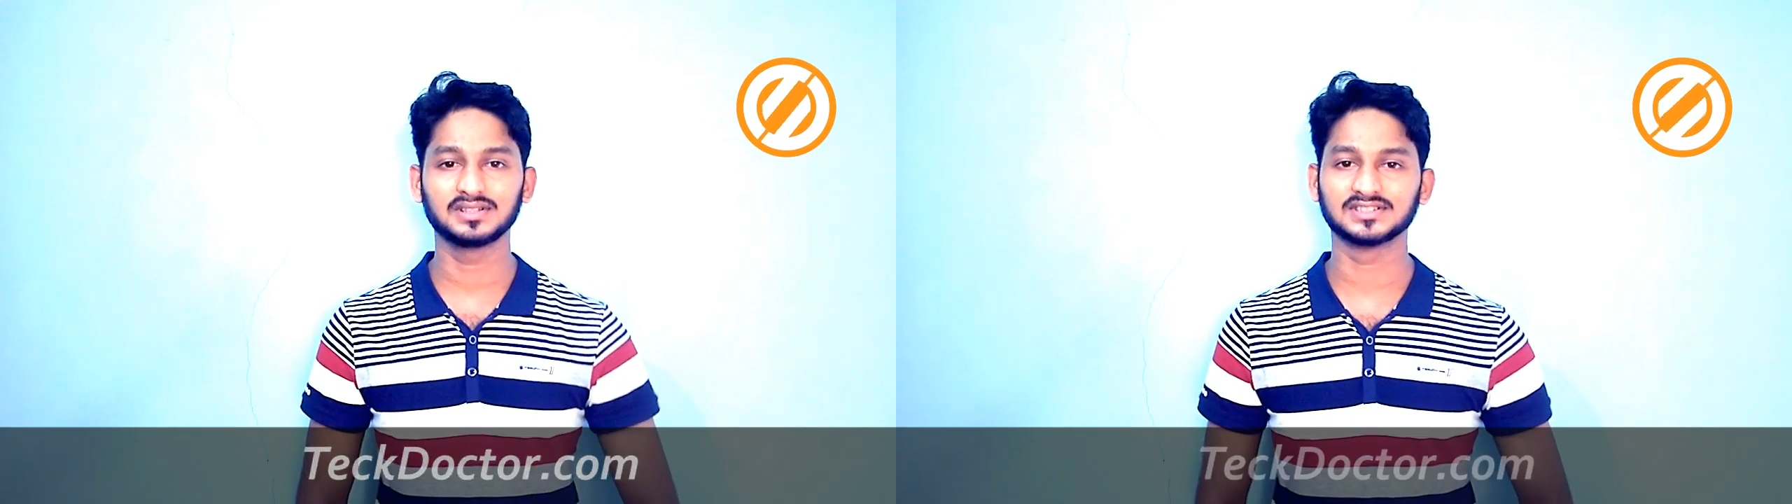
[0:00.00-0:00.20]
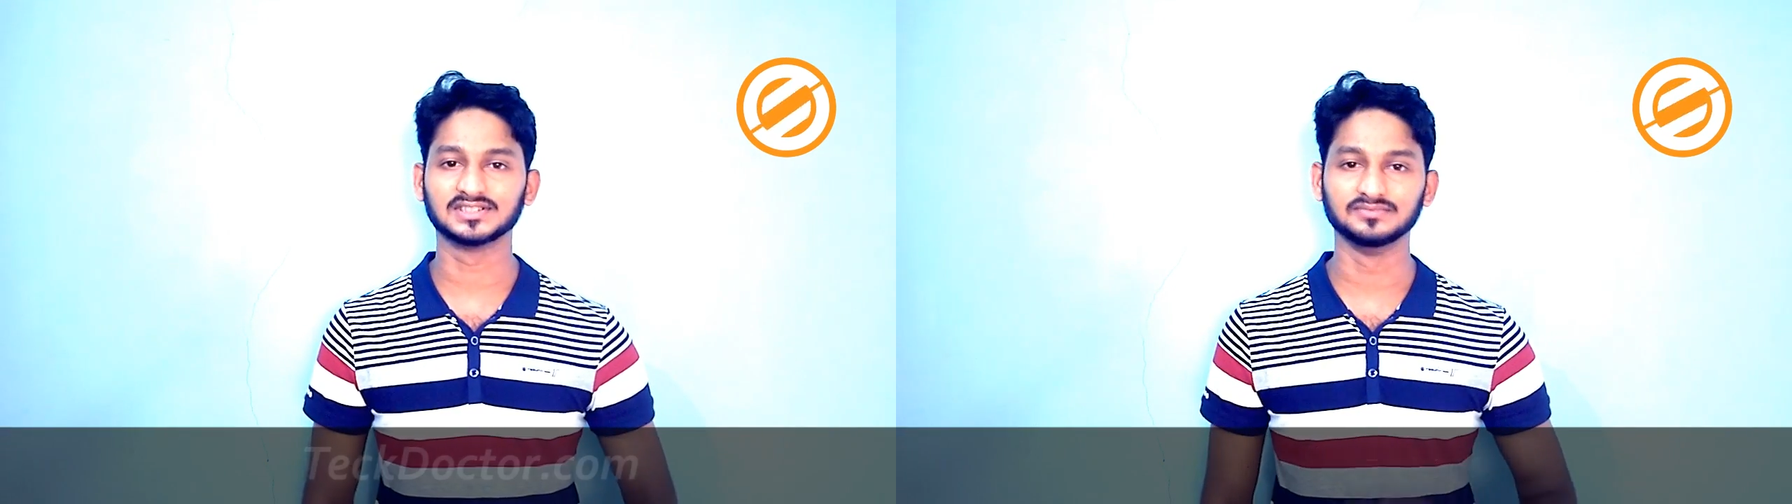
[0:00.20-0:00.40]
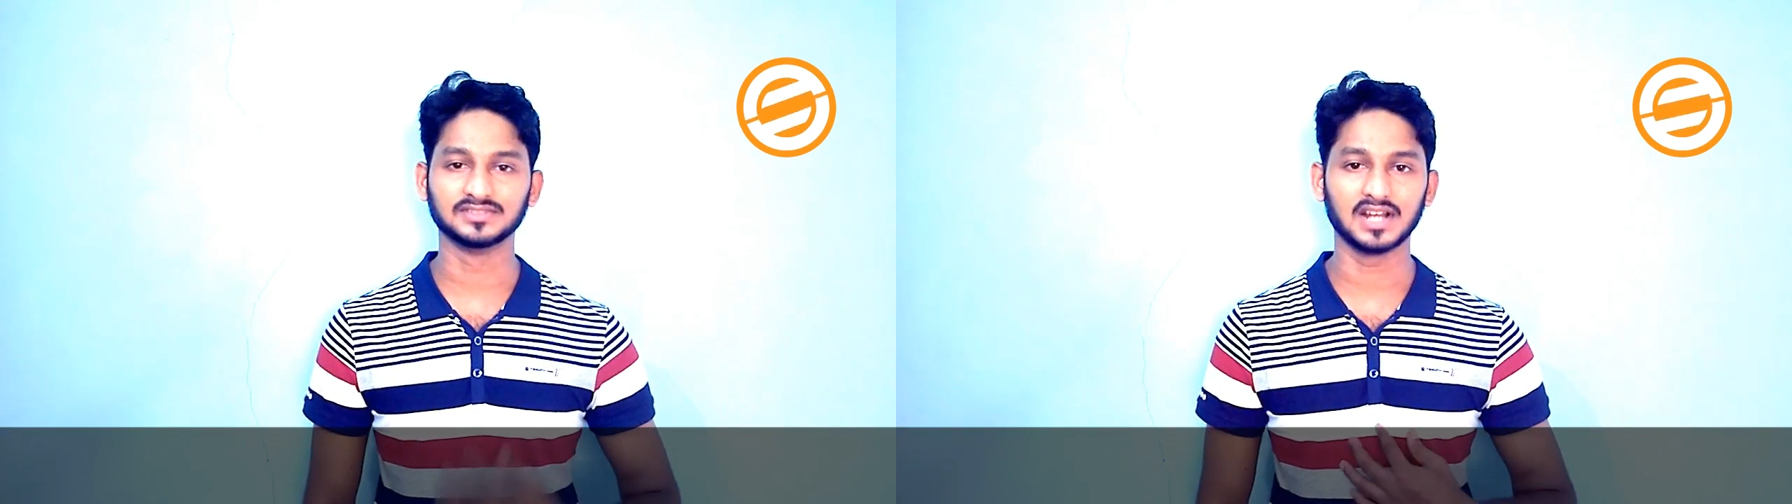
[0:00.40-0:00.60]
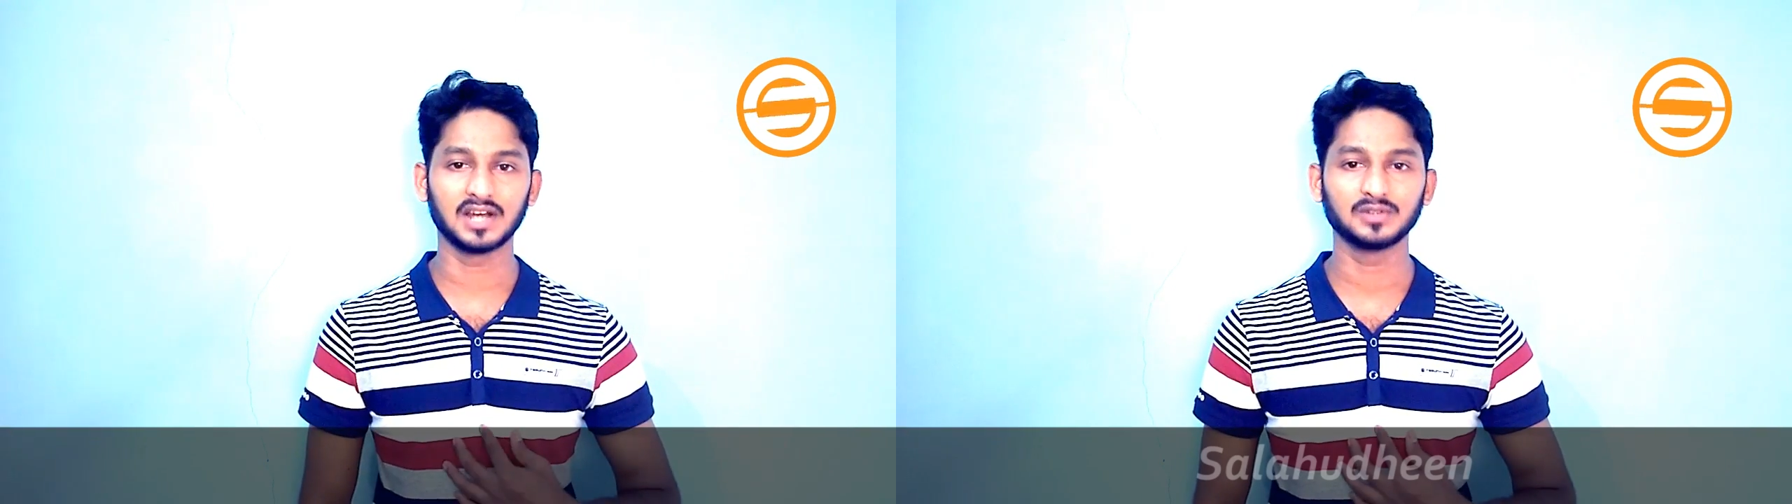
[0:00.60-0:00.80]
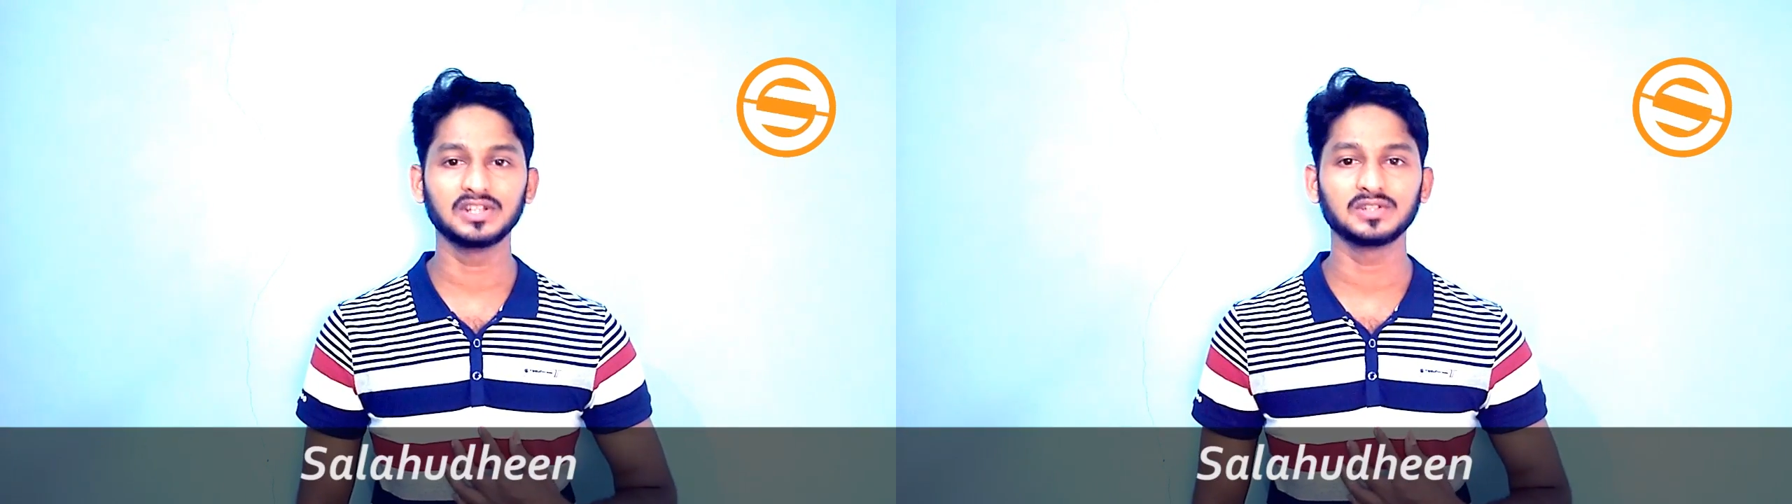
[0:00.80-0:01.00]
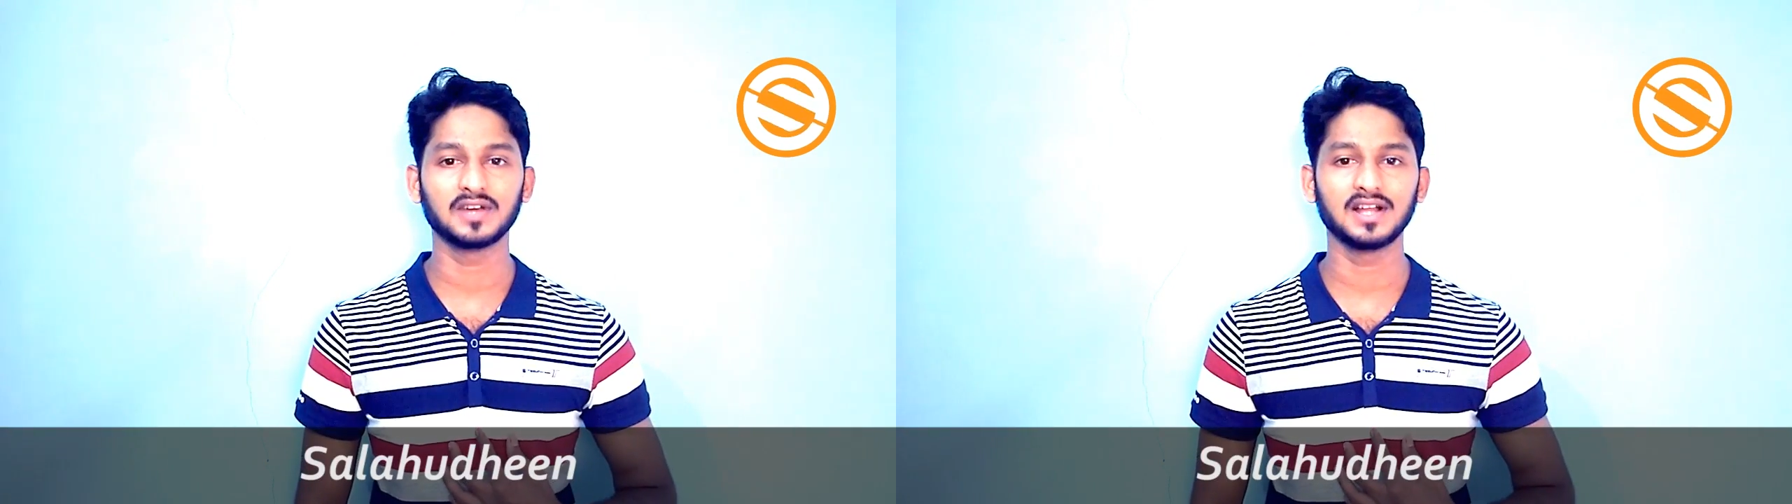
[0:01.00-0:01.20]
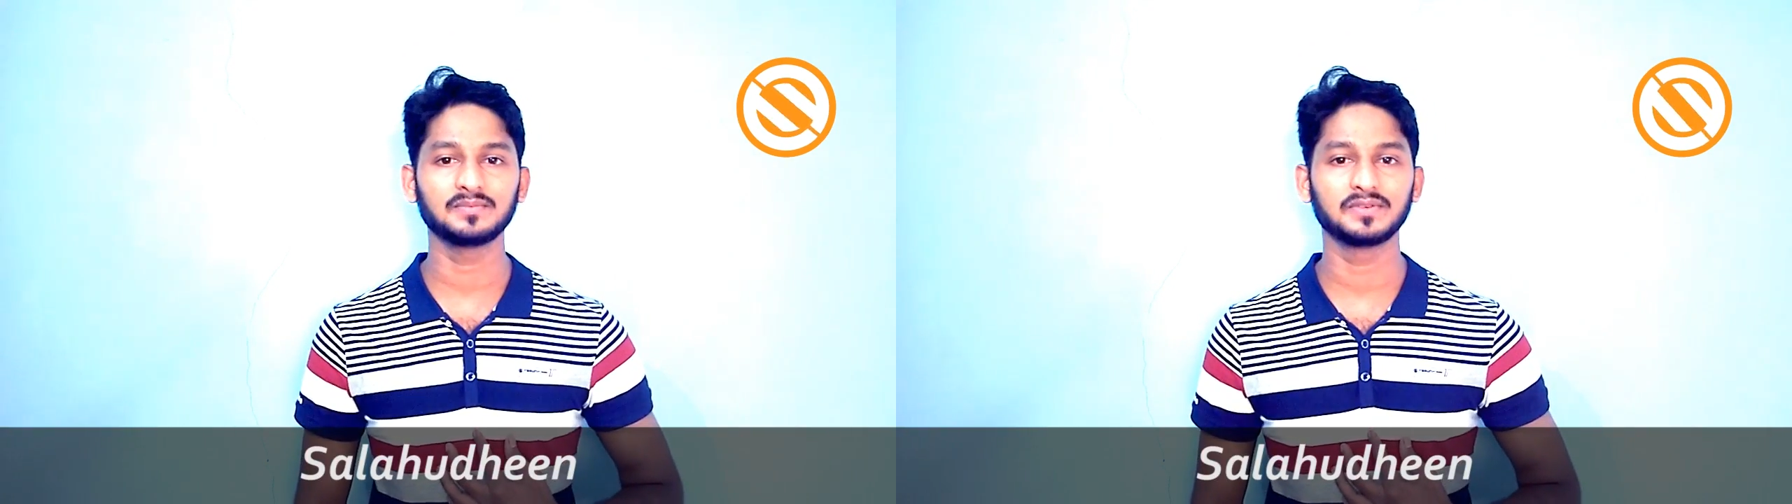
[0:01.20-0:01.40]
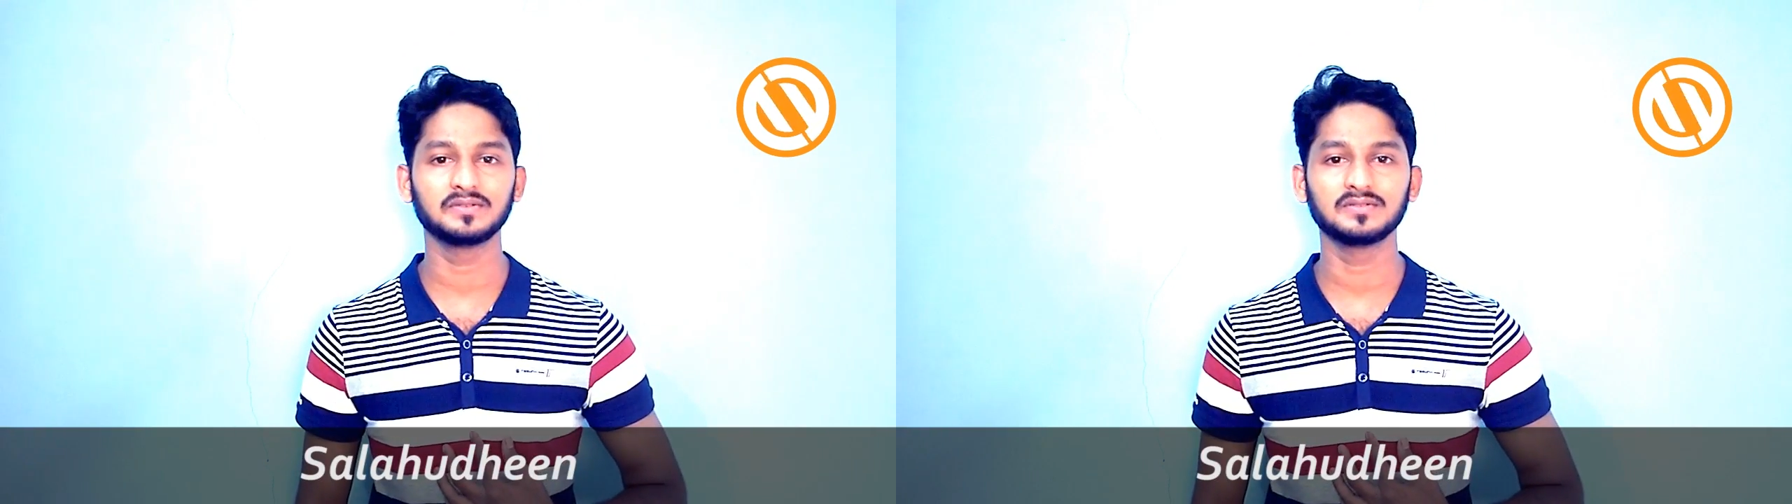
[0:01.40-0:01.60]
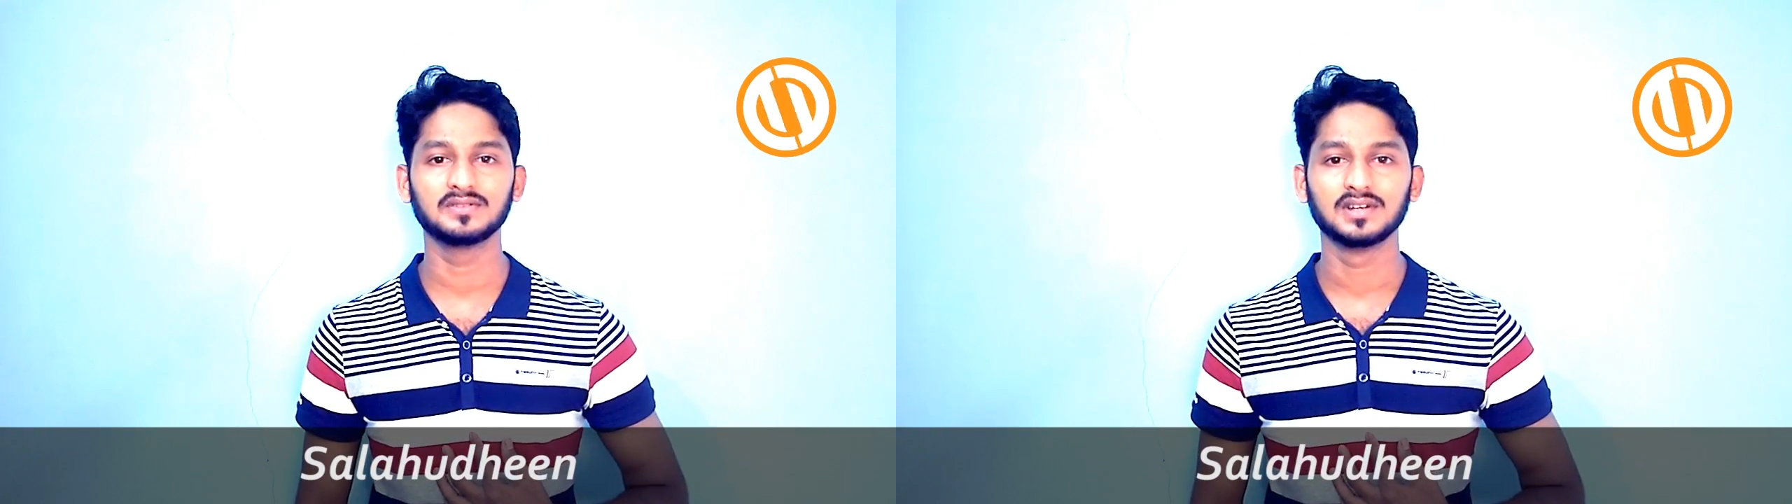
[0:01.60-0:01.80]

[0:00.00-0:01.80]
This is Salahuddin to help you.